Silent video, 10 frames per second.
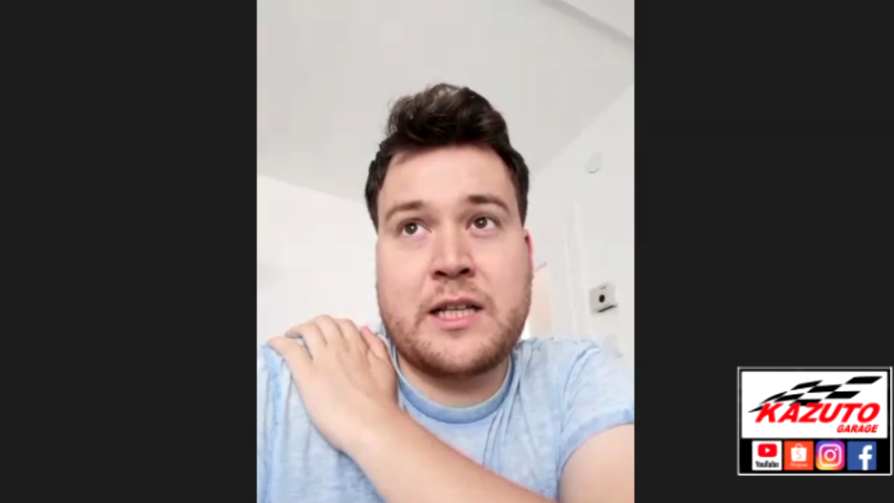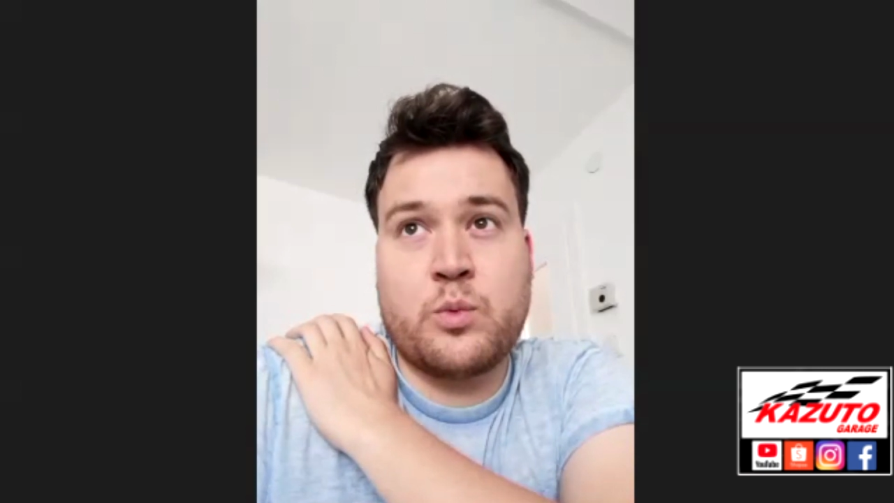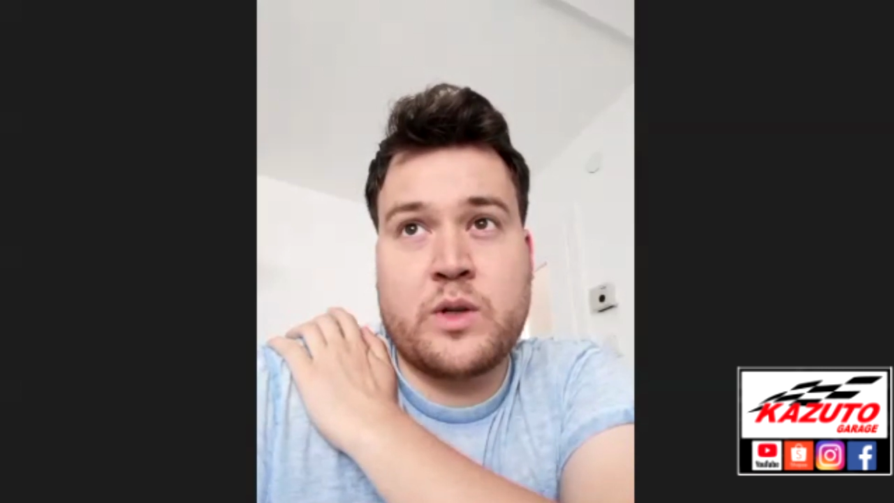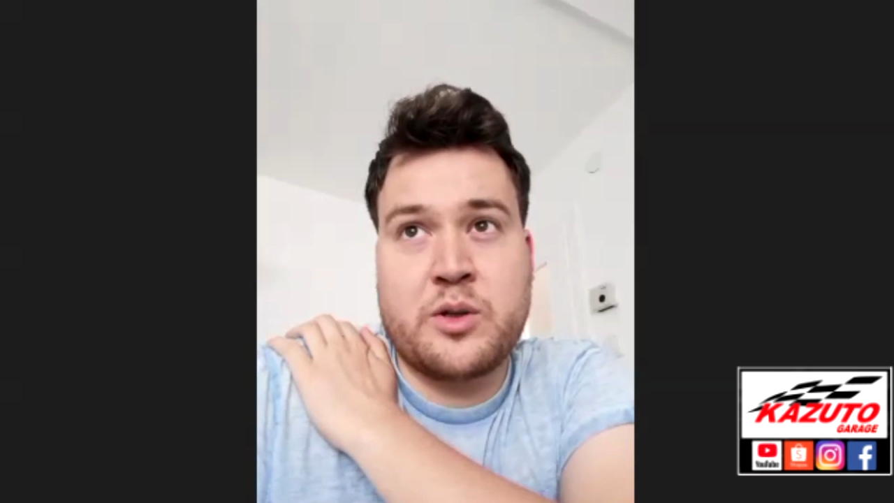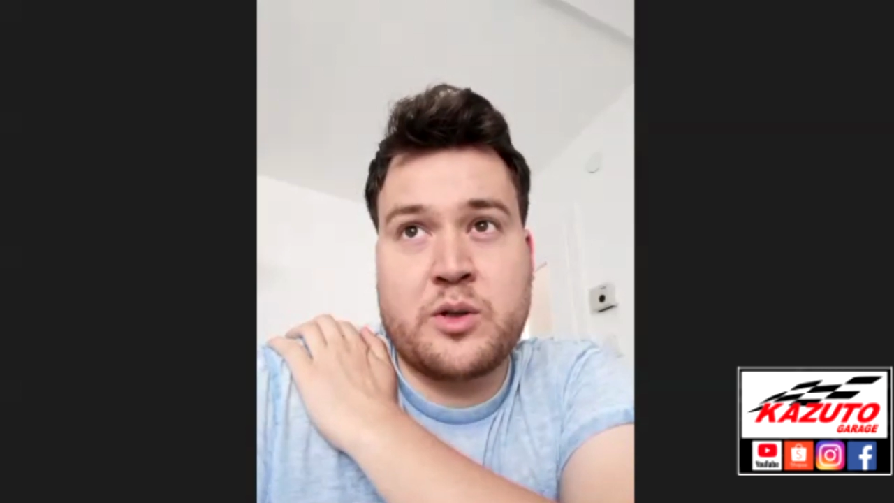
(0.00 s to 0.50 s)
the
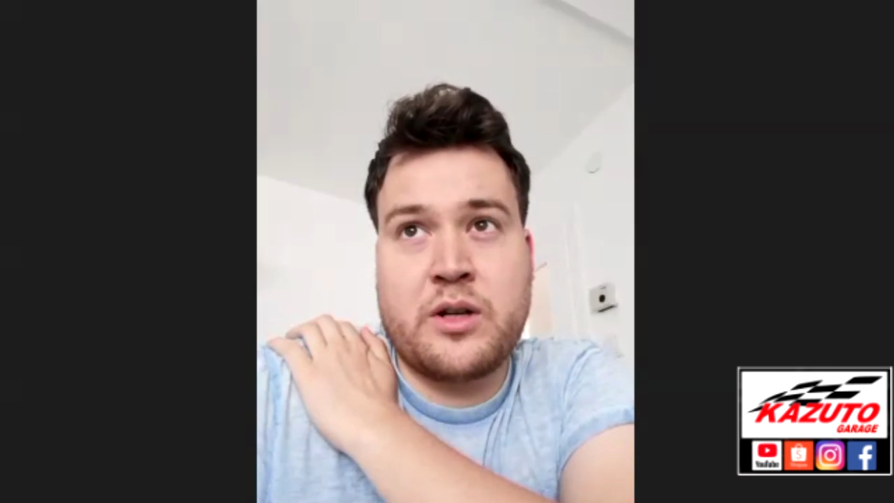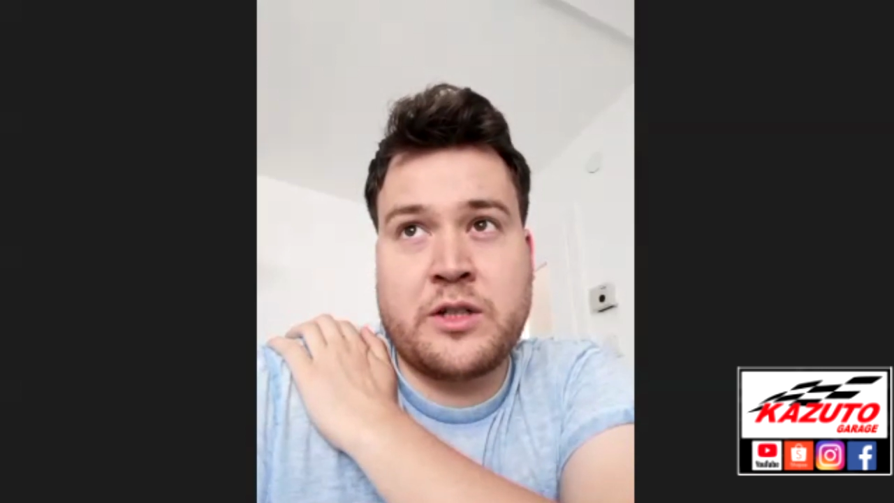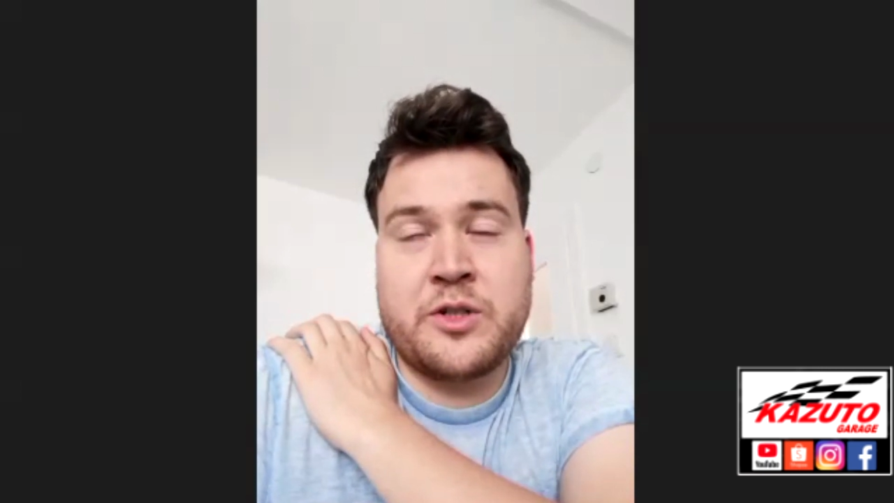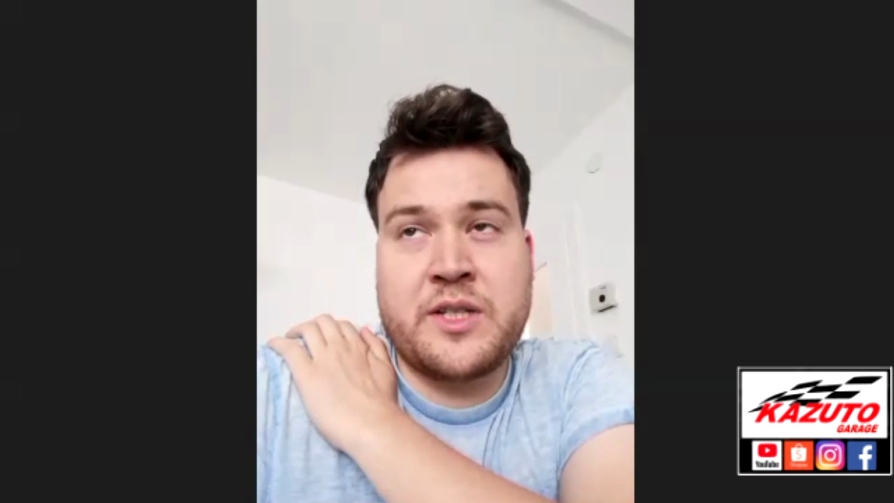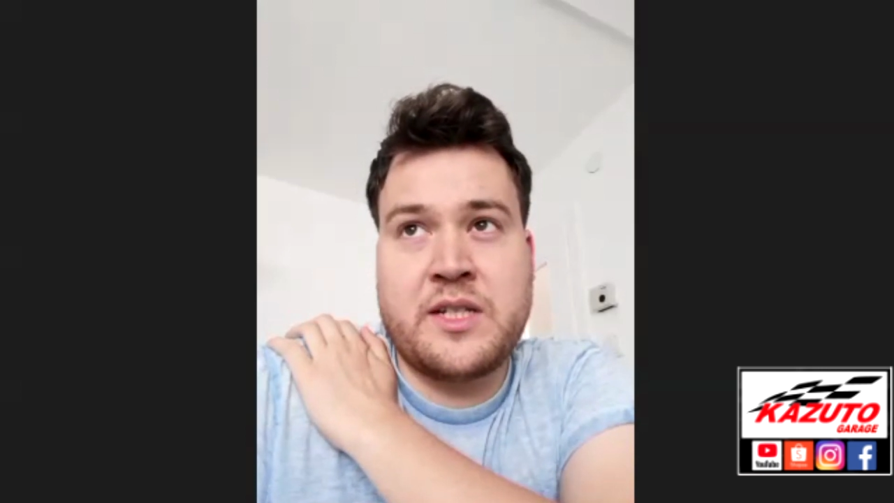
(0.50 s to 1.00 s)
return
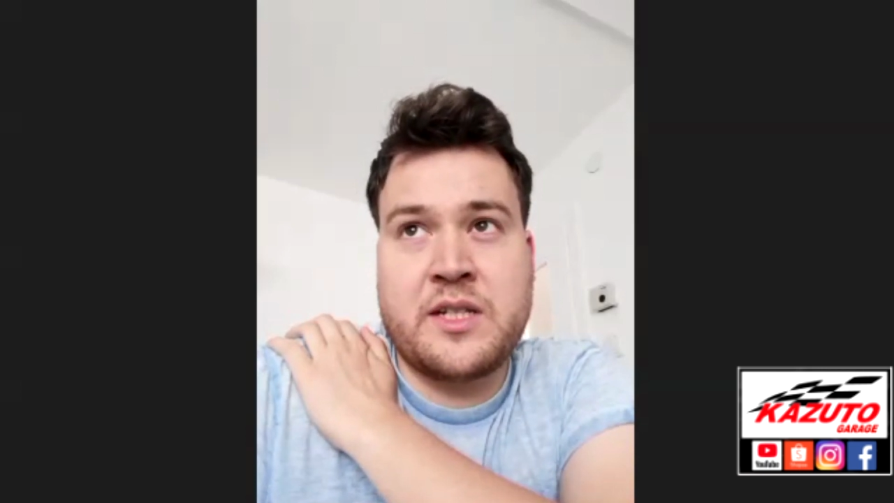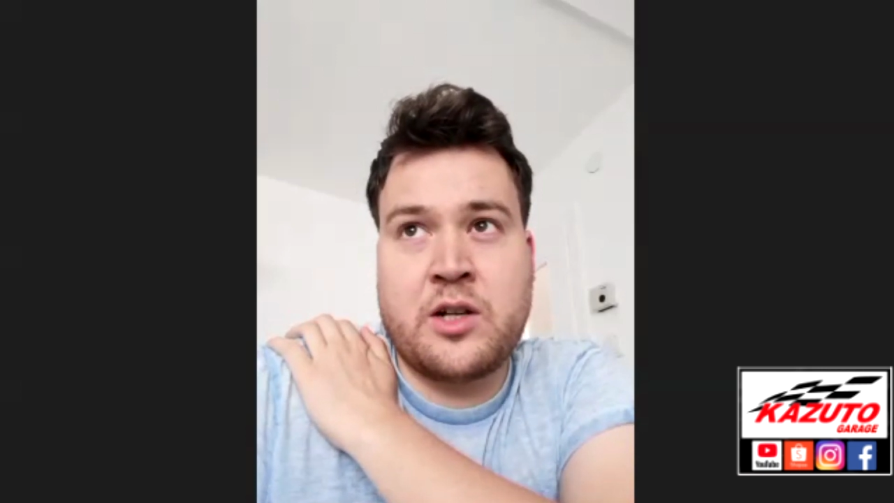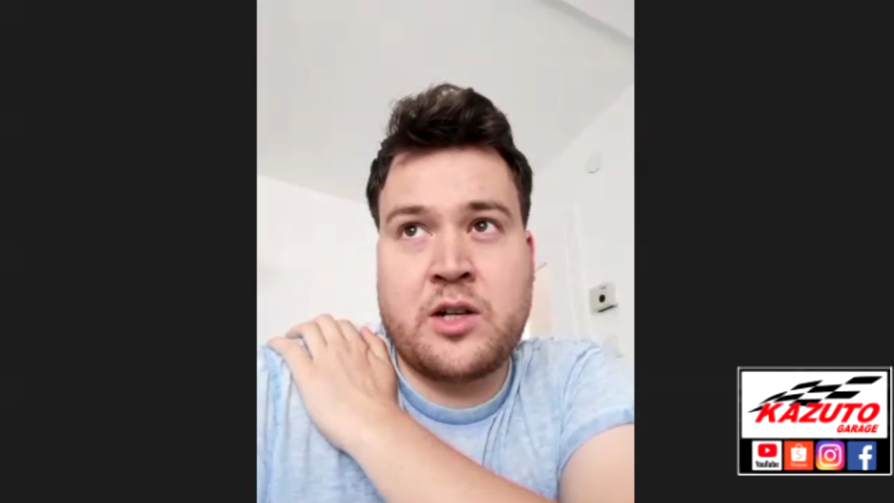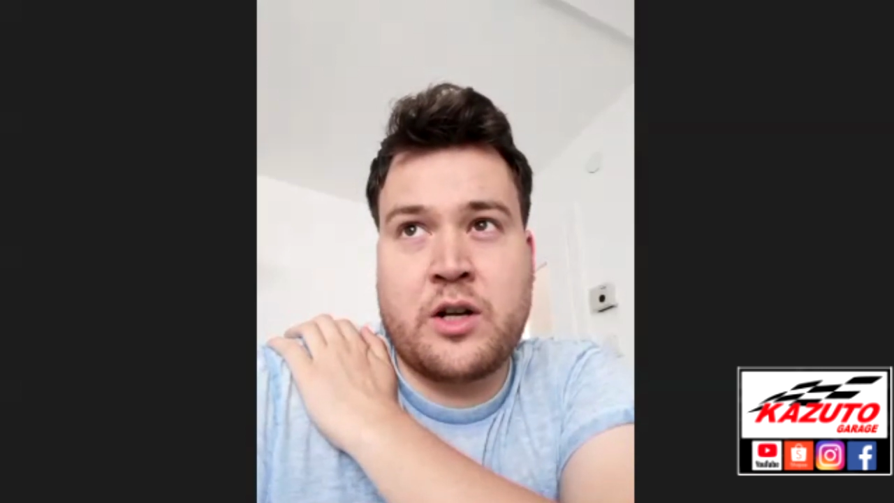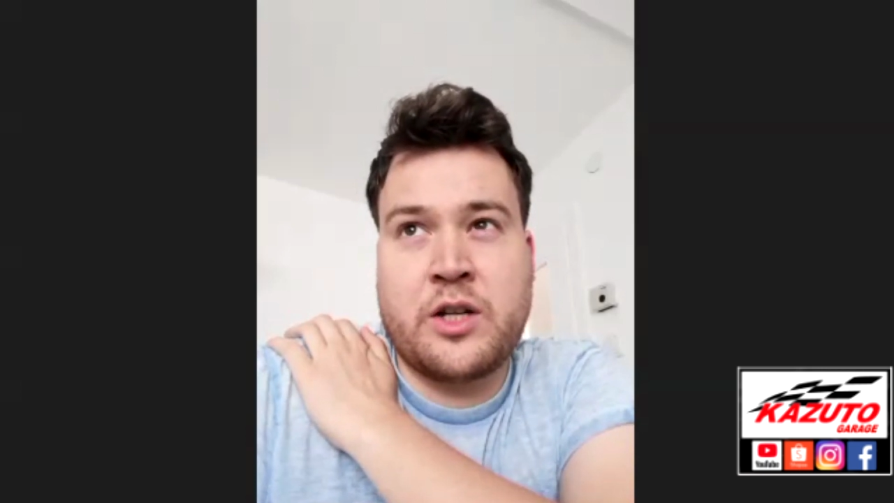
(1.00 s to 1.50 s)
on your
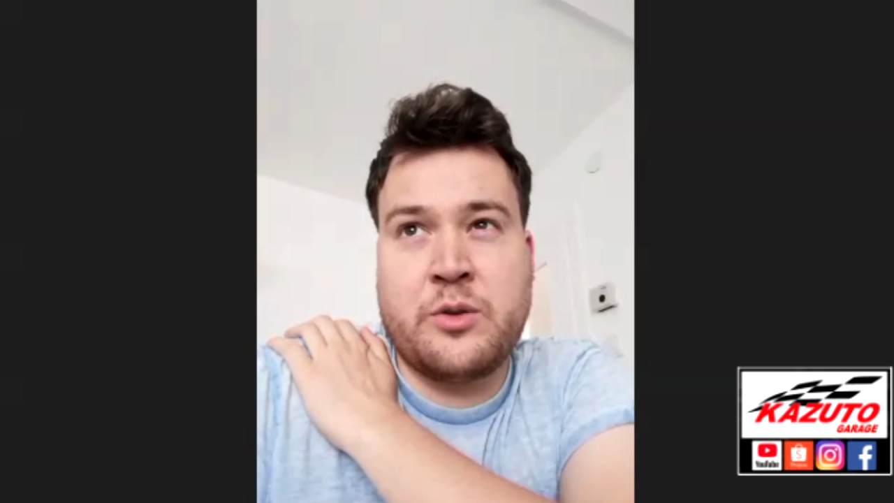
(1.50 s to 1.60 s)
season card,